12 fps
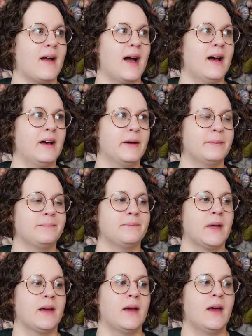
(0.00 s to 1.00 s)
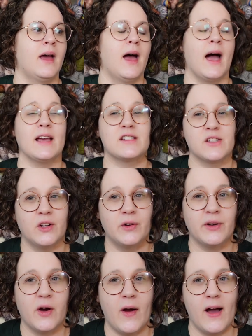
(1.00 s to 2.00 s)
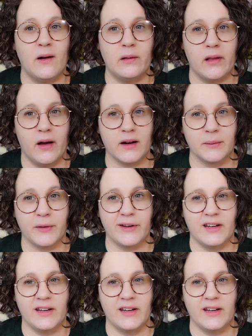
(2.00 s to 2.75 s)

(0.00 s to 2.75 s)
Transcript: I still don't know how long I'm going to